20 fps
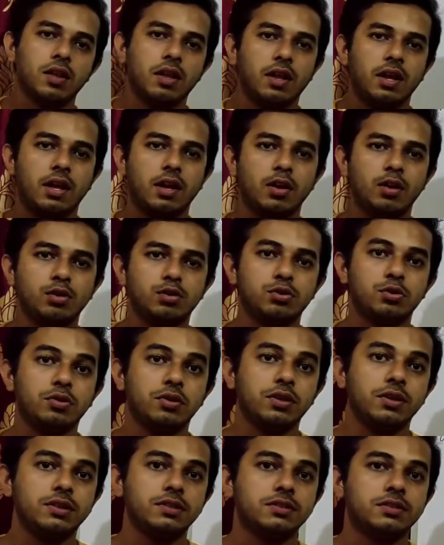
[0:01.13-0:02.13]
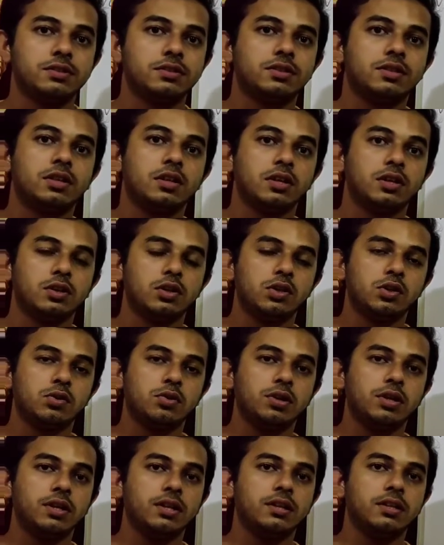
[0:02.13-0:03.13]
Hello students,
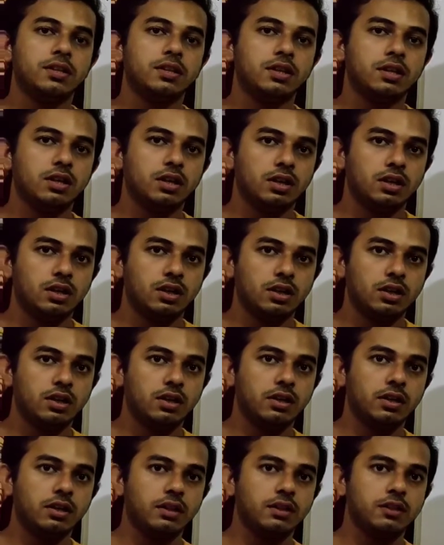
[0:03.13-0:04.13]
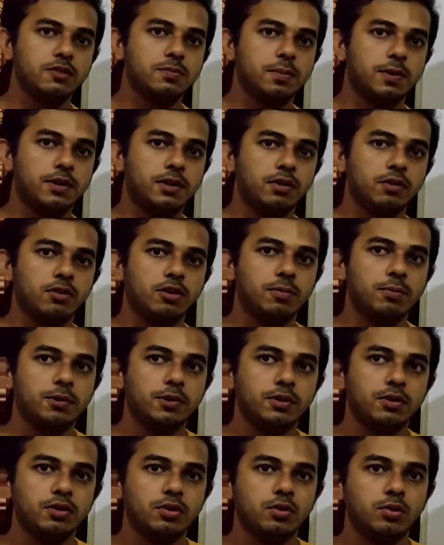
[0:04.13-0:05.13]
today in this particular
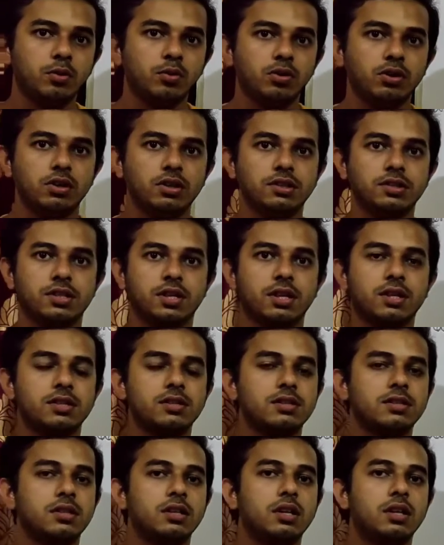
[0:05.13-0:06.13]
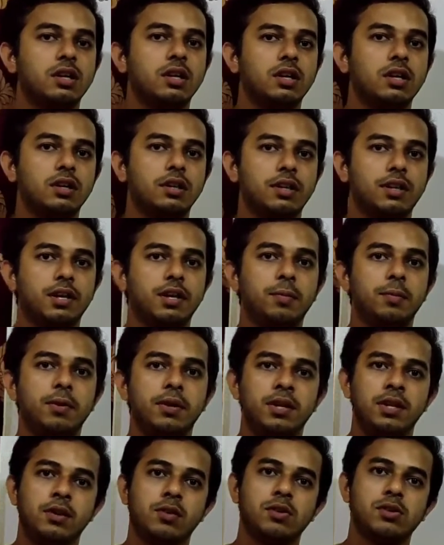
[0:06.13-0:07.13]
video we will discuss the
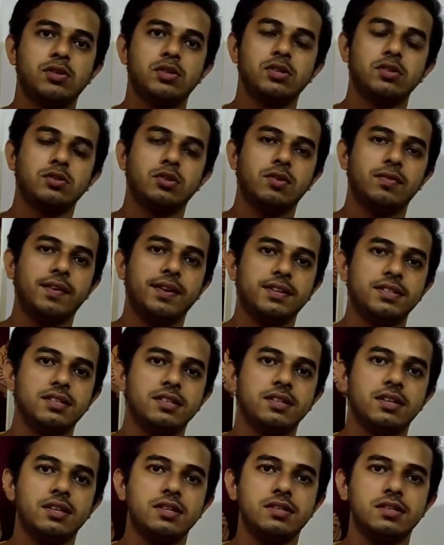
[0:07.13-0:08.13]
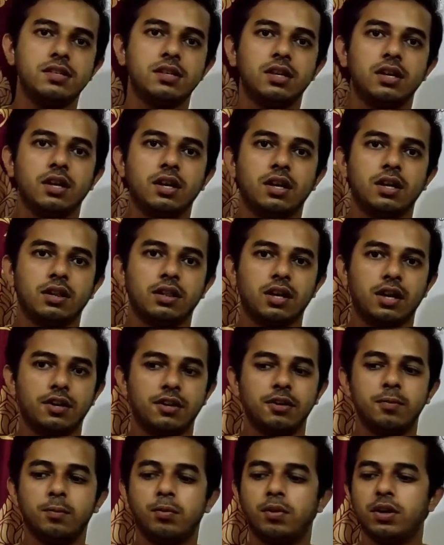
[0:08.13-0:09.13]
remaining questions of exercise
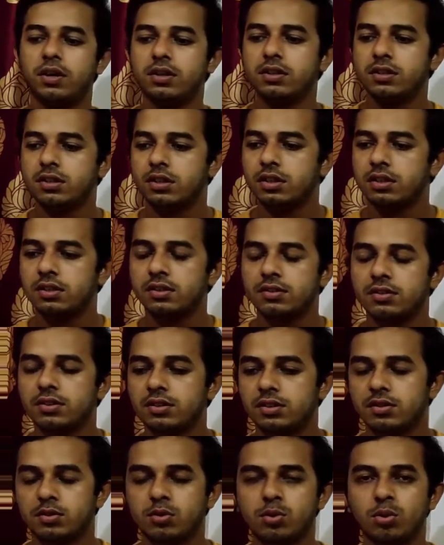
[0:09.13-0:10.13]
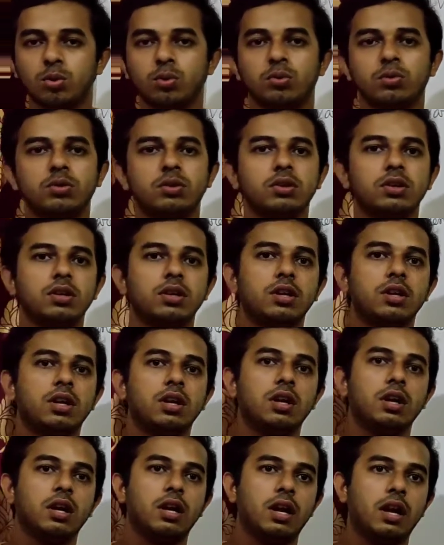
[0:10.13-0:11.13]
13.2.
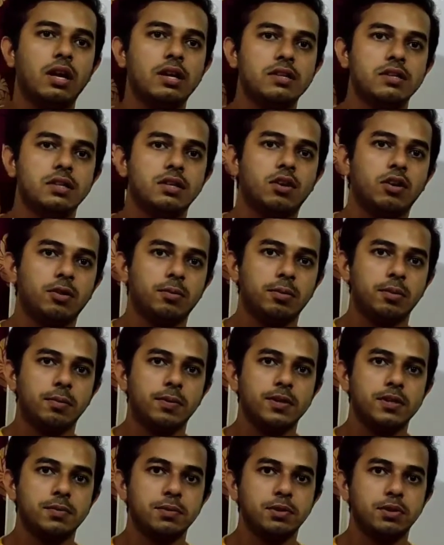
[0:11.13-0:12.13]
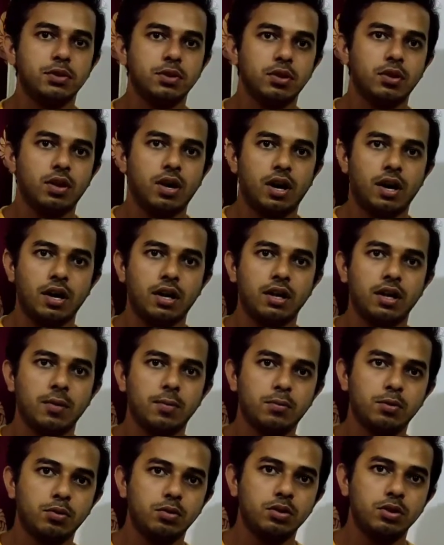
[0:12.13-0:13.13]
As in our previous video I have
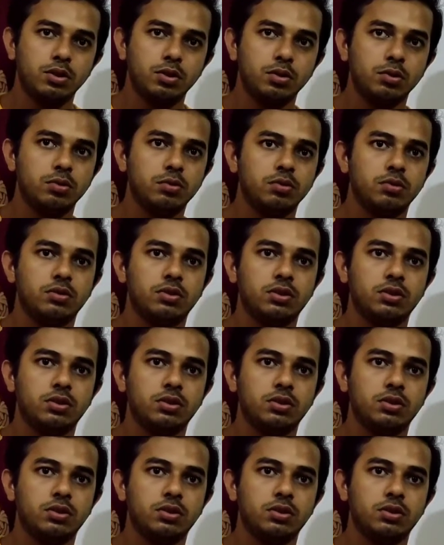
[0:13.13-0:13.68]
told you